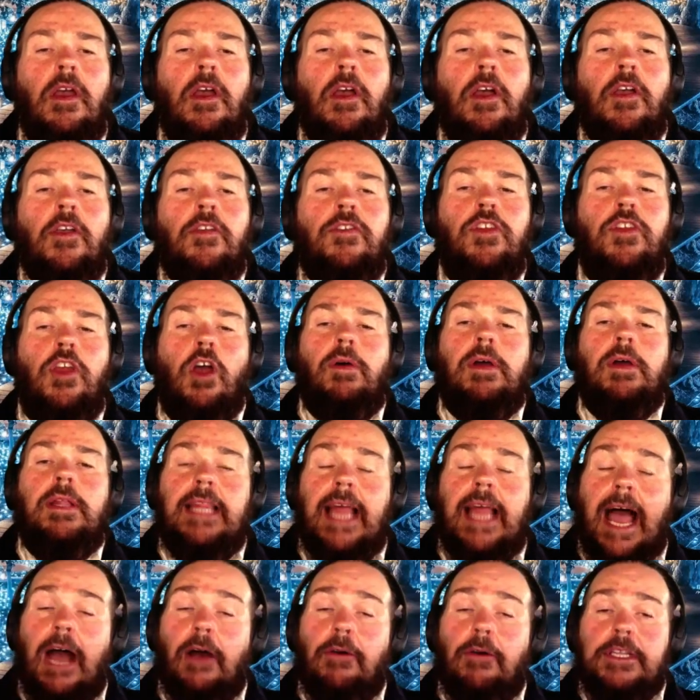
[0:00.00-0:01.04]
So
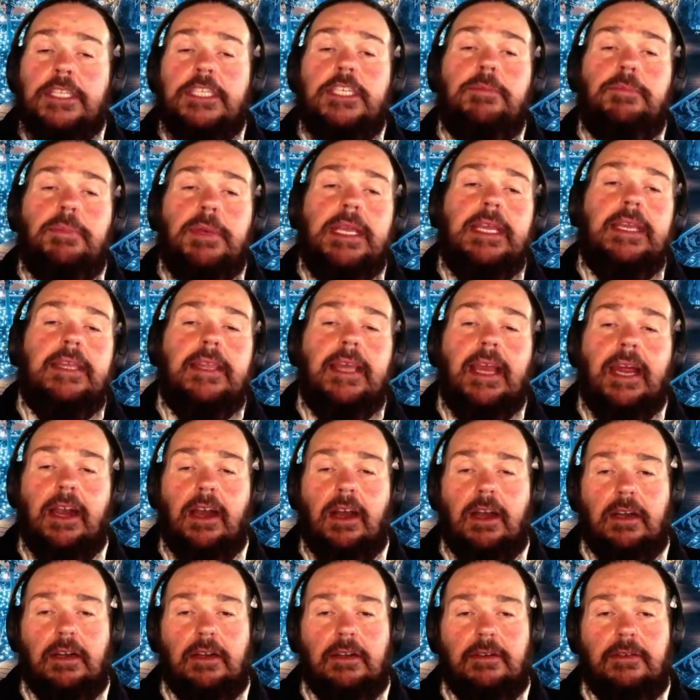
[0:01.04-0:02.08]
allow it to be
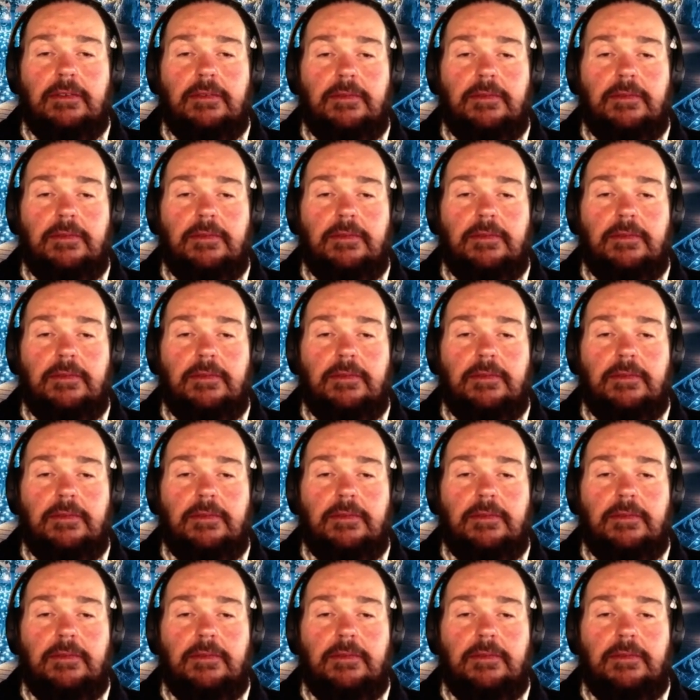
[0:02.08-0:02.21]
there,